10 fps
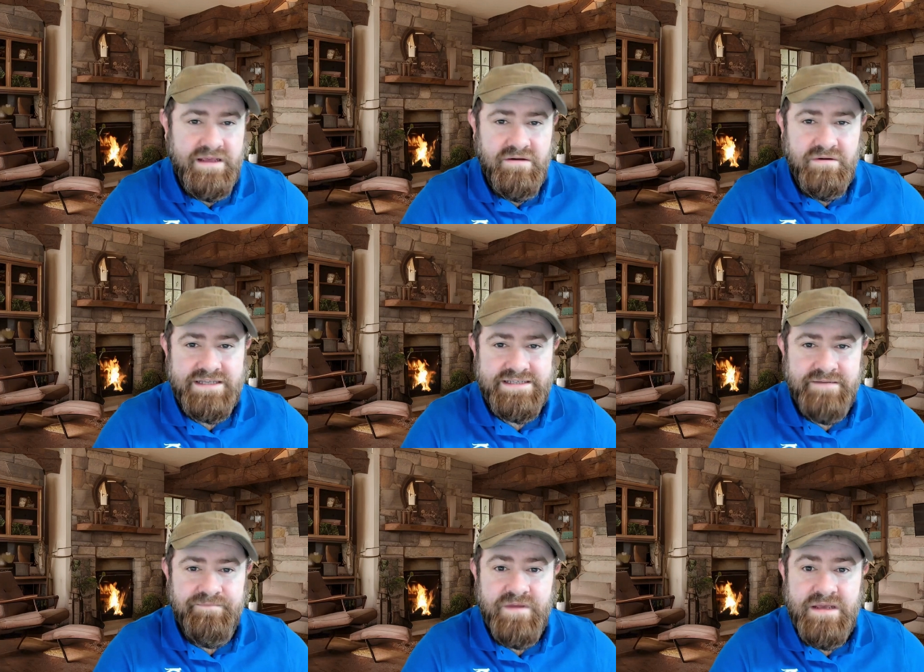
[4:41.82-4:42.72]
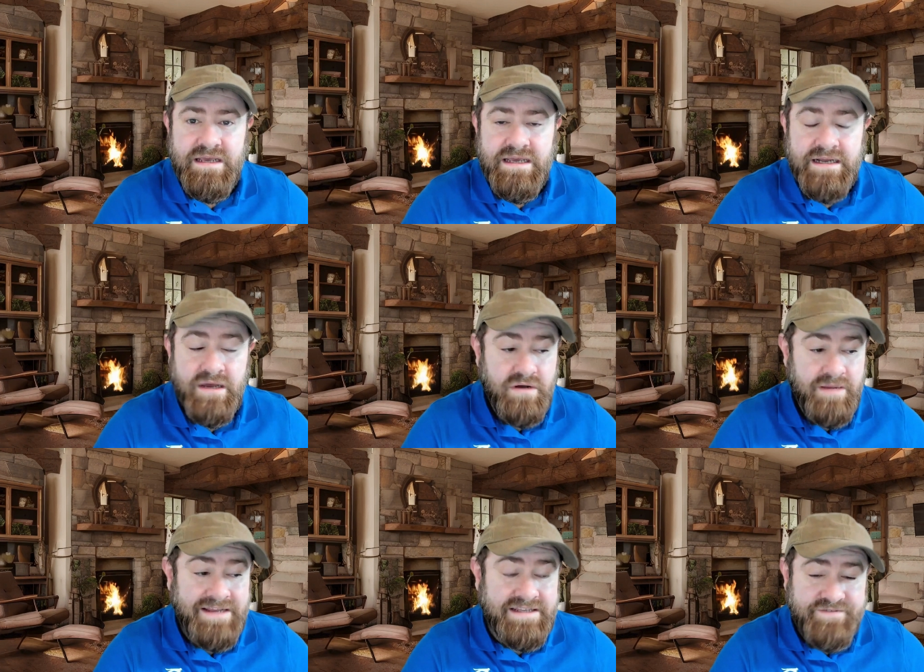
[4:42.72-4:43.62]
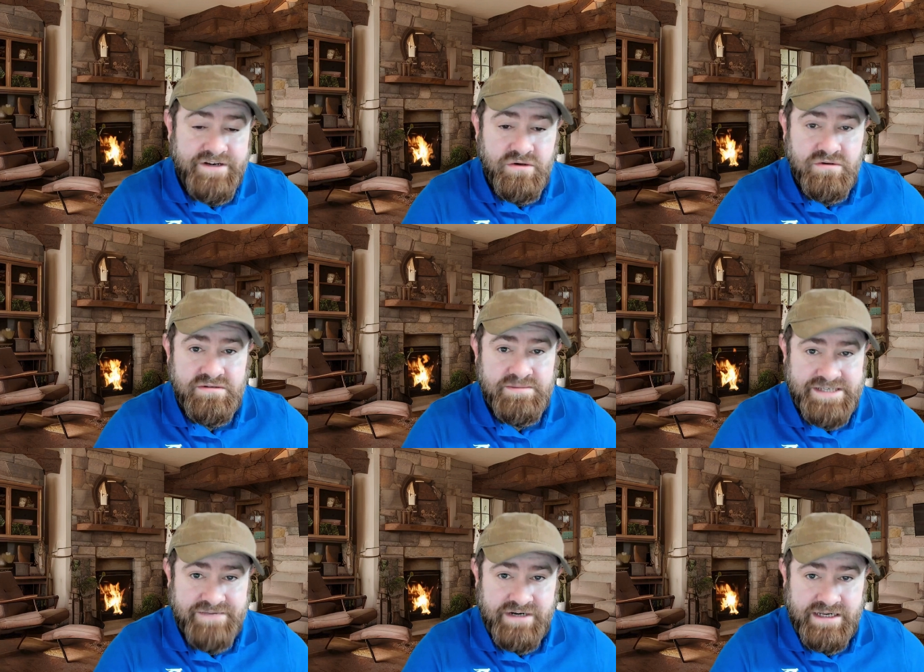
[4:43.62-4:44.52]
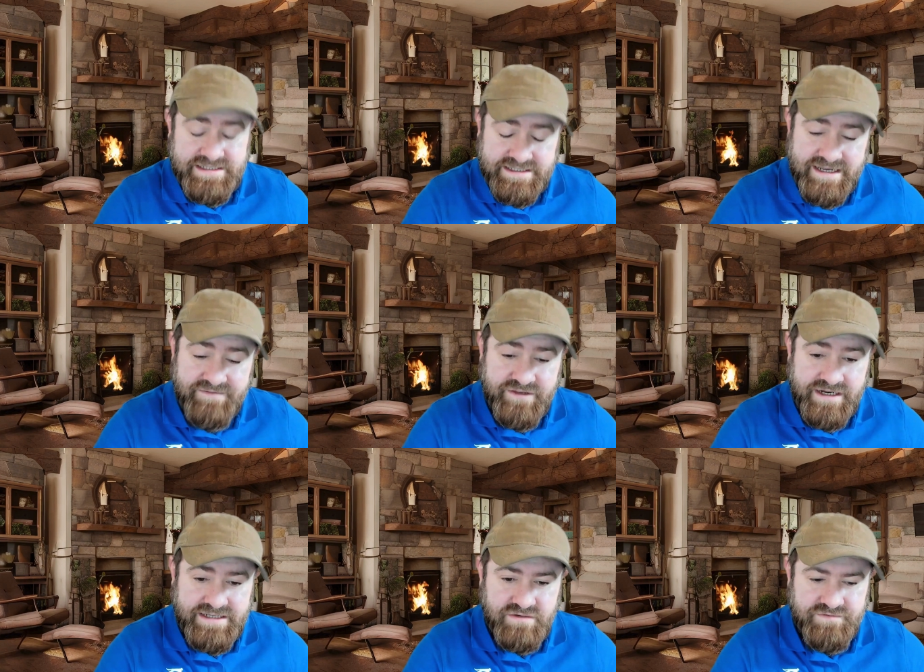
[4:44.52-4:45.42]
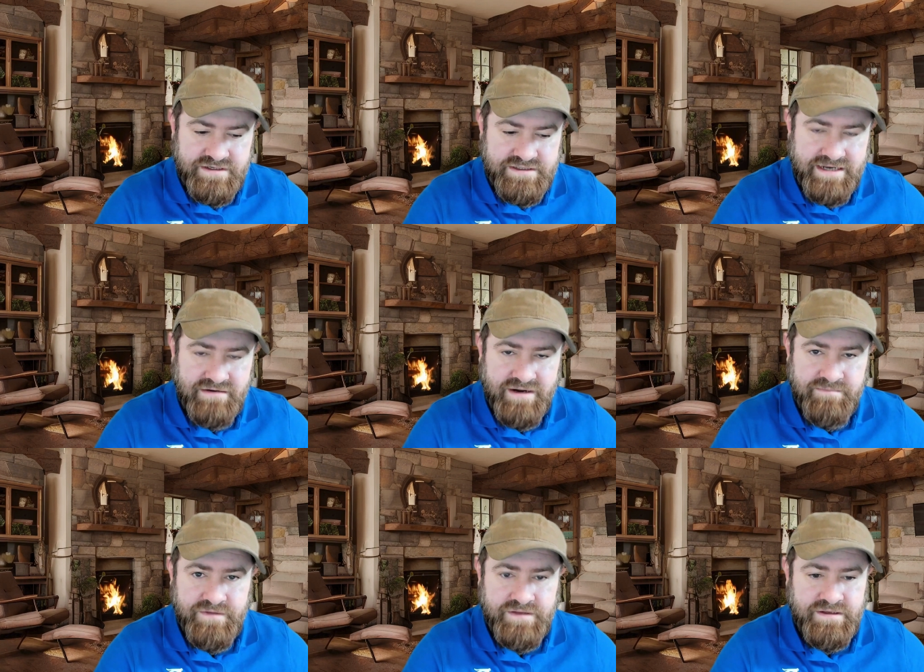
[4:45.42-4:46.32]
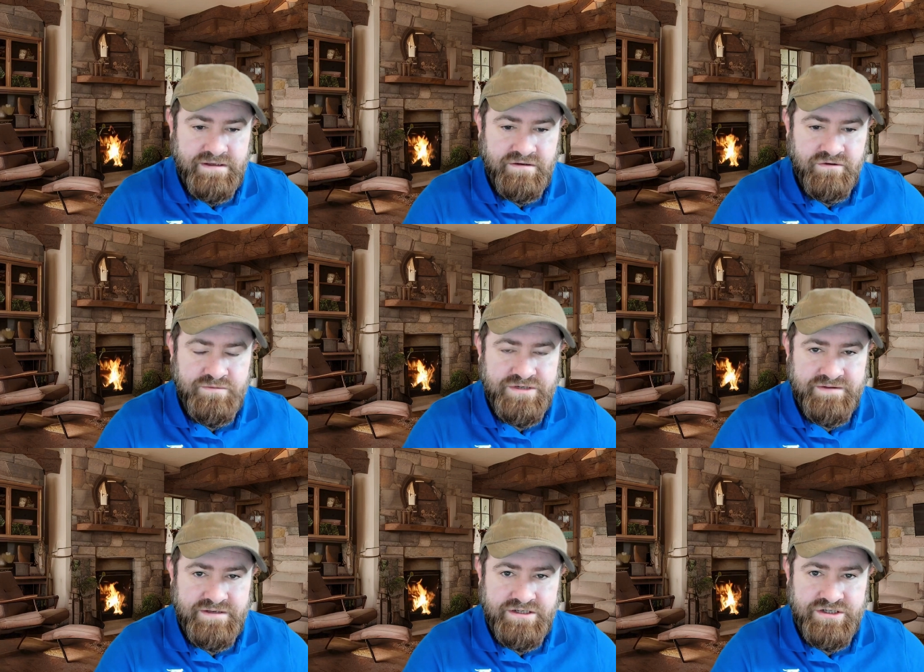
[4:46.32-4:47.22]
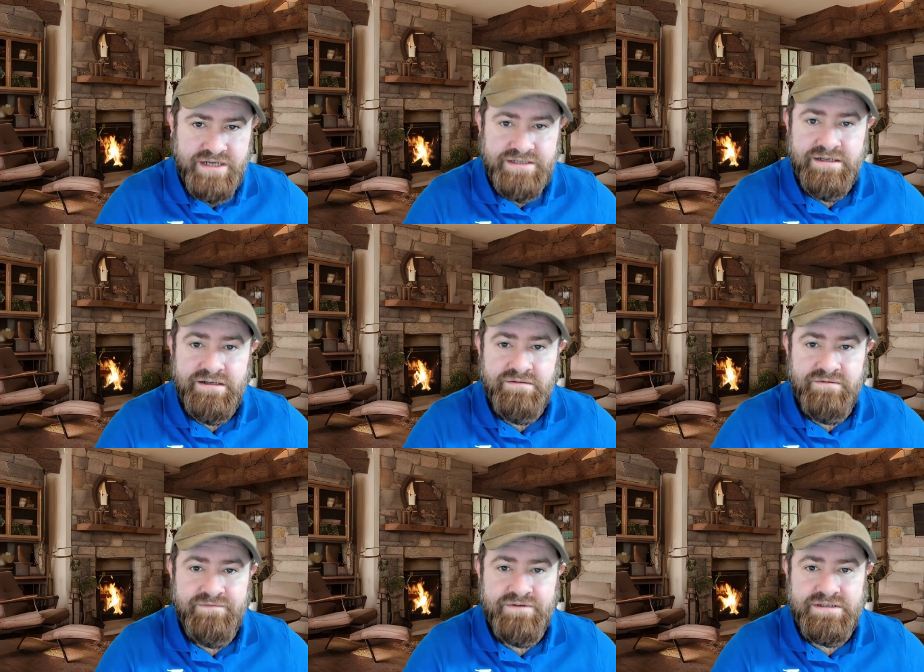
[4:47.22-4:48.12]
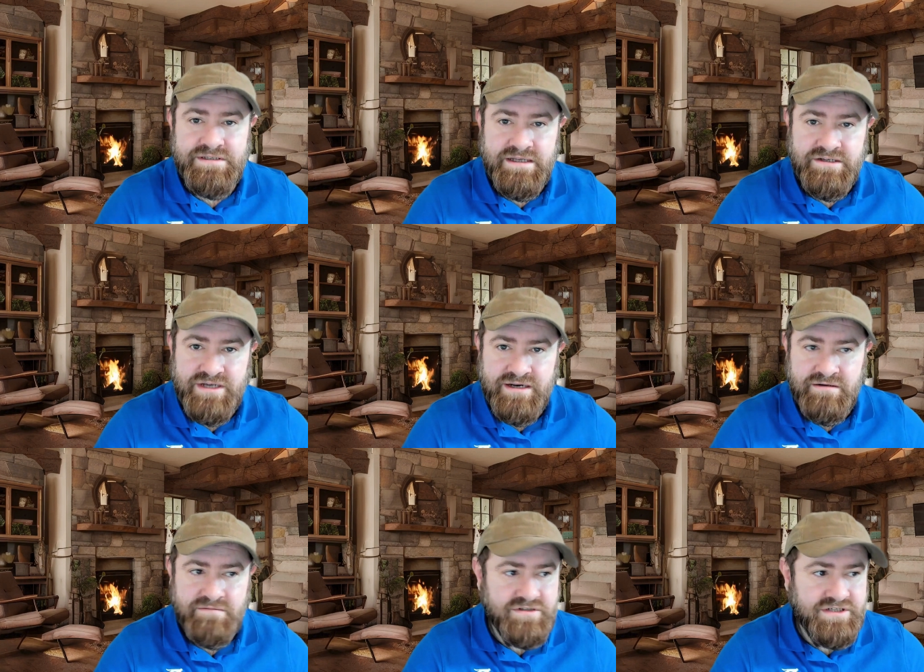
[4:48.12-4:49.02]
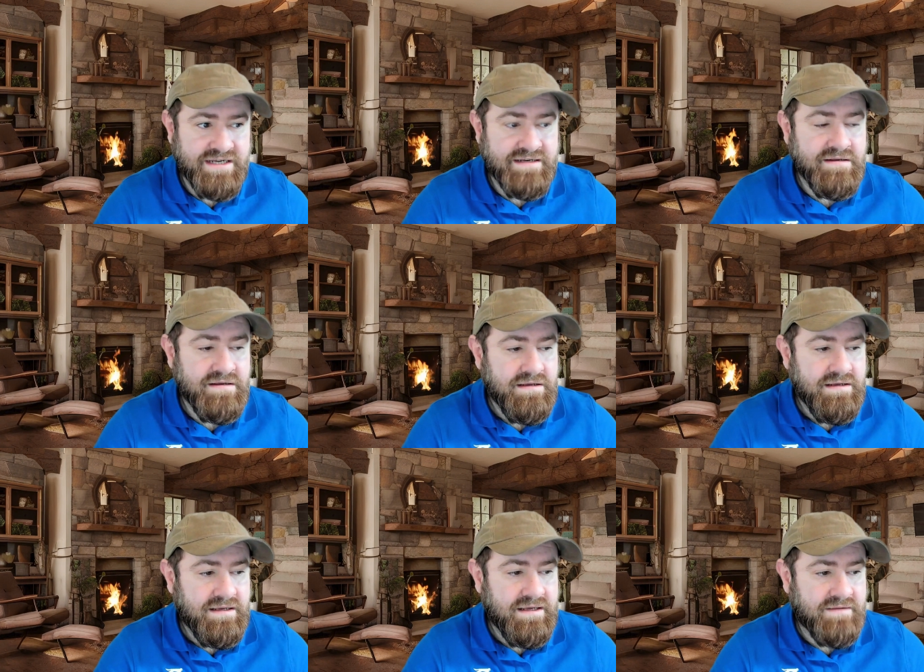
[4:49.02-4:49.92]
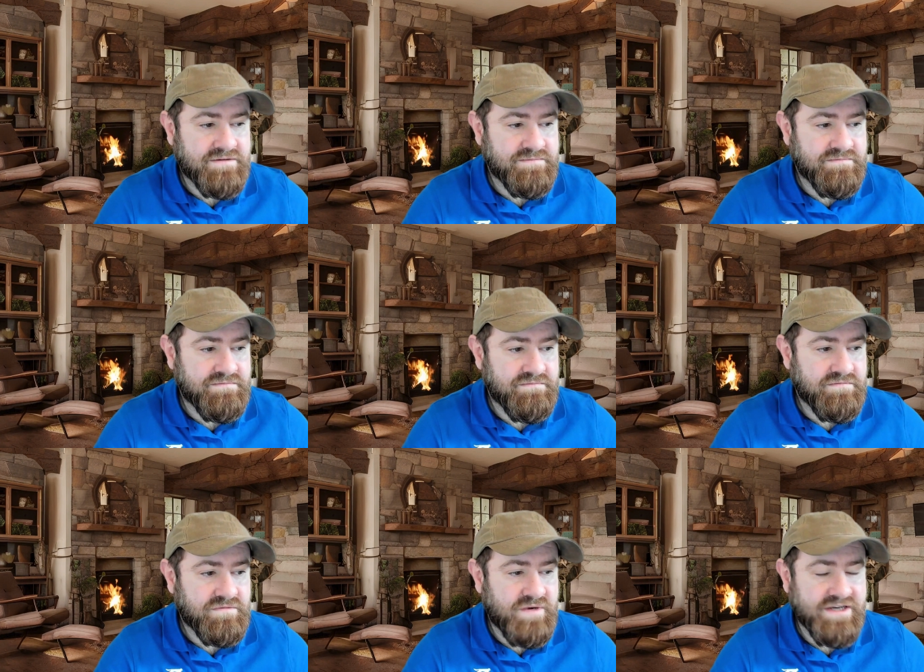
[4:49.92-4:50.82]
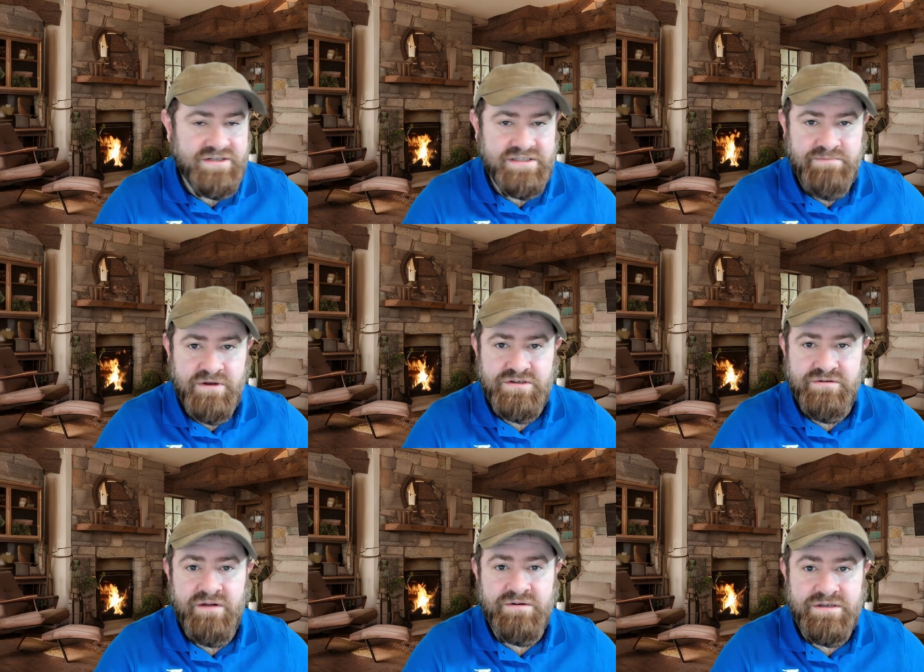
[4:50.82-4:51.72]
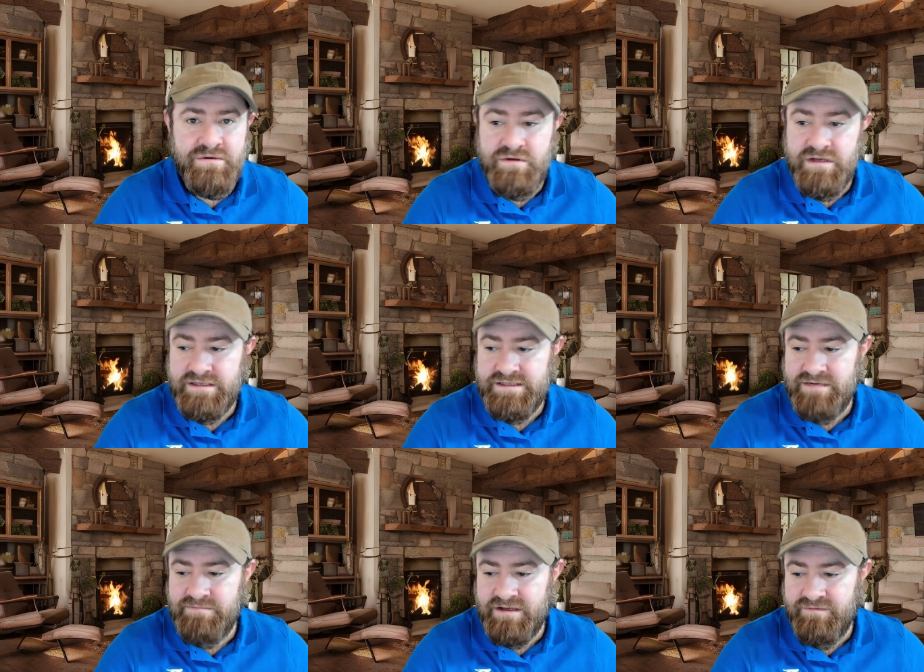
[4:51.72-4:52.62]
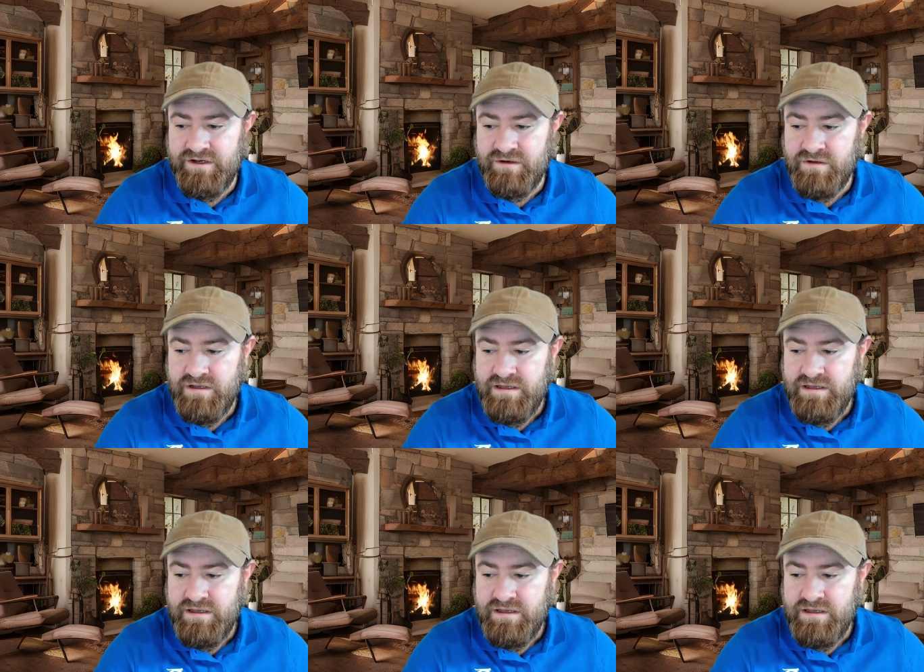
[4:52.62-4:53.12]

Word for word: Well, that's it. Now, I made this video specifically, as I said, for the lads over in Telegram and the, the group chat, the TG-AT Revit uh, channel chat. Uh, some questions bouncing around, so I said I'd make a video.